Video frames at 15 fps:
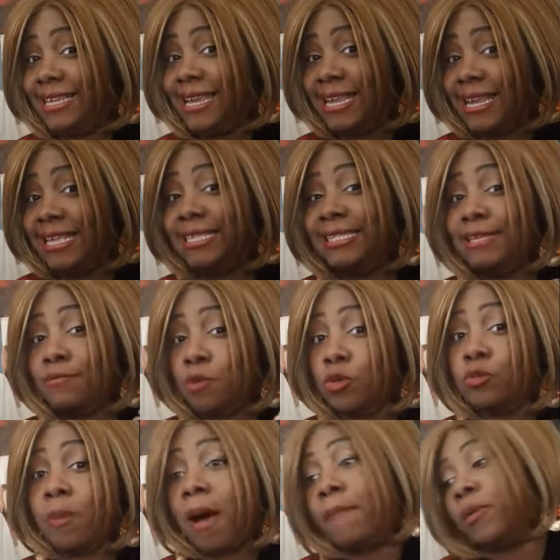It is the
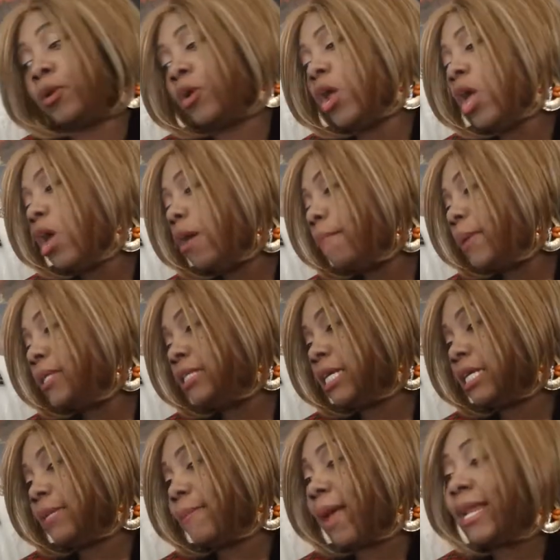most popular. But
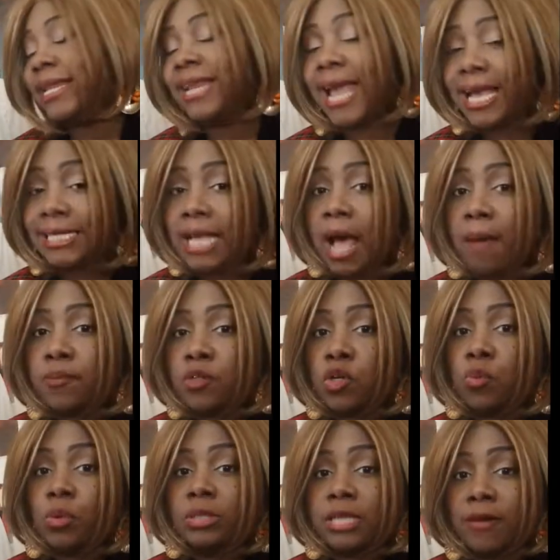then my next
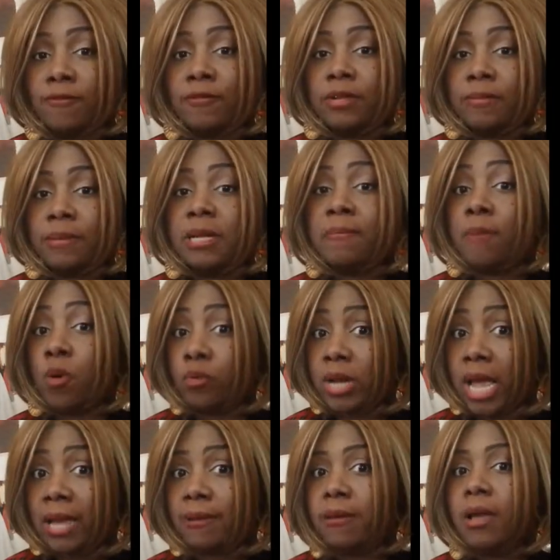option would definitely be the boat
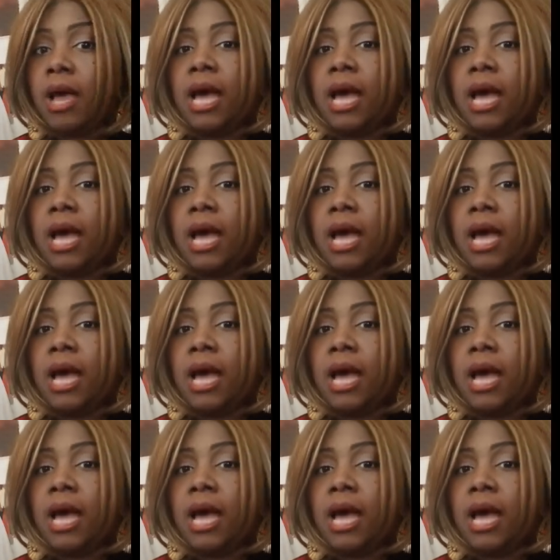neck.